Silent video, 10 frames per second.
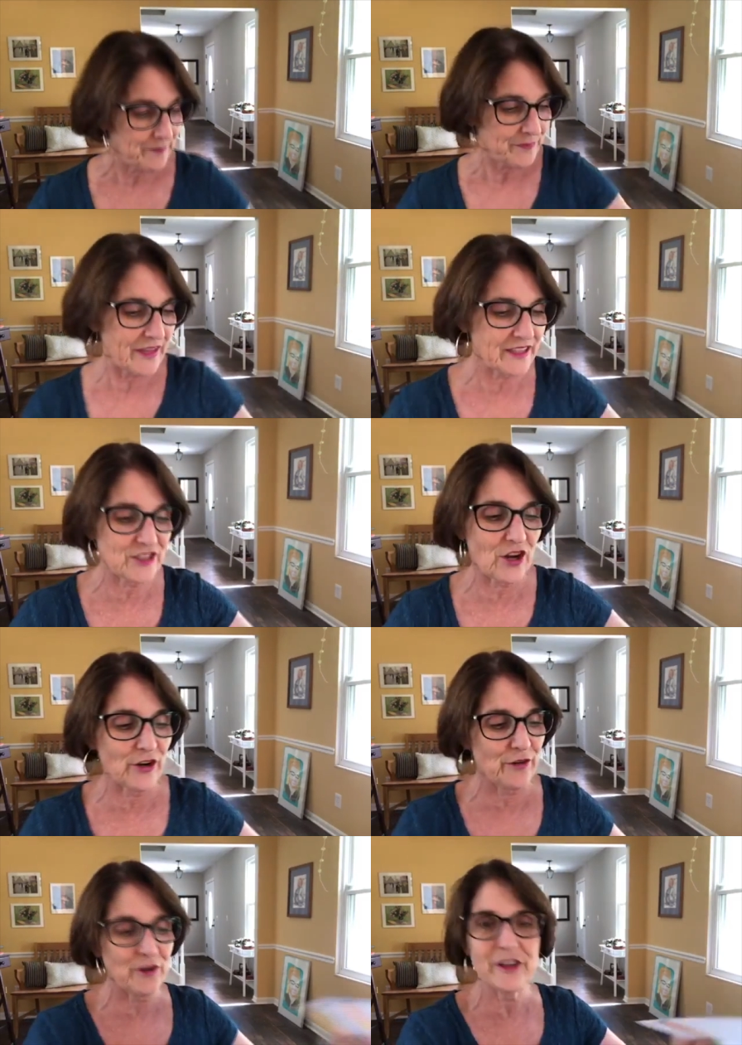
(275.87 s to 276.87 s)
Let's start
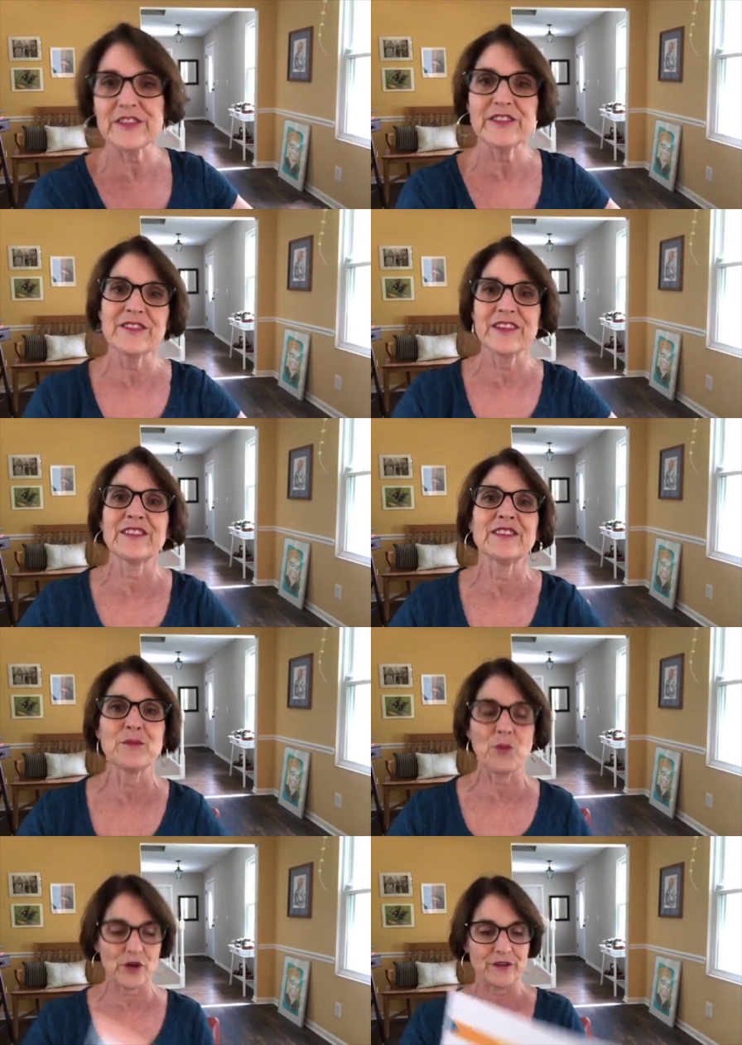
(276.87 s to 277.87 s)
over because this is
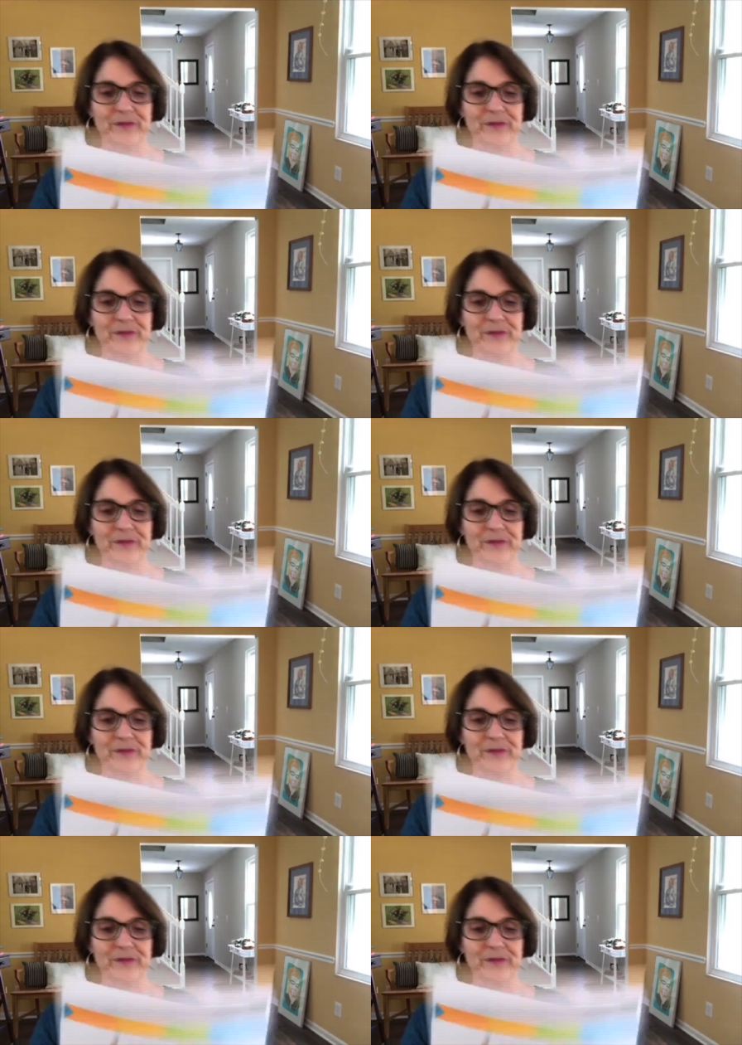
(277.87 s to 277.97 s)
important.